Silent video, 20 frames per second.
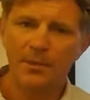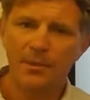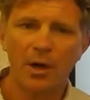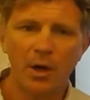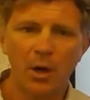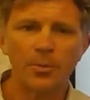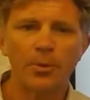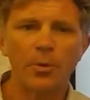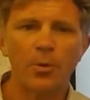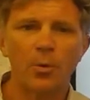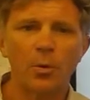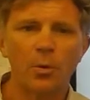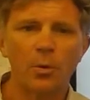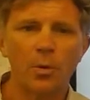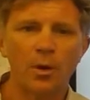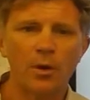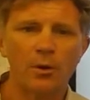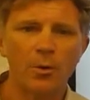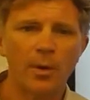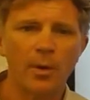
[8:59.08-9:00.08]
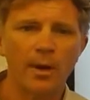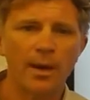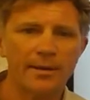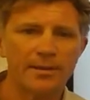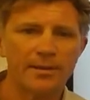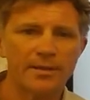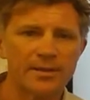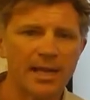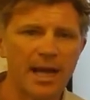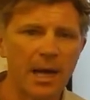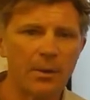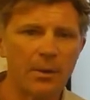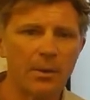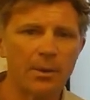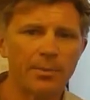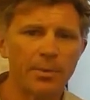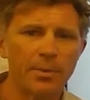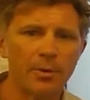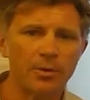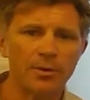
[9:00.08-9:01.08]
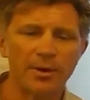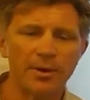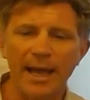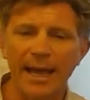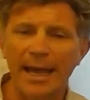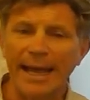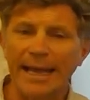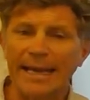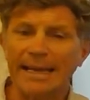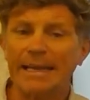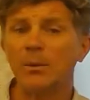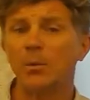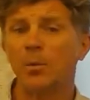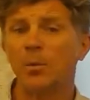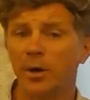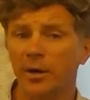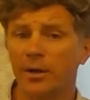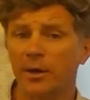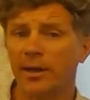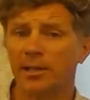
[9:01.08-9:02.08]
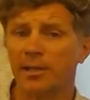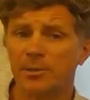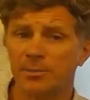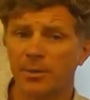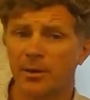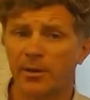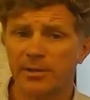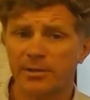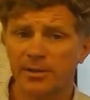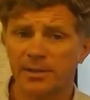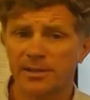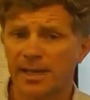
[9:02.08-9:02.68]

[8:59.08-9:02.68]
hope you all were aware just how important any work experience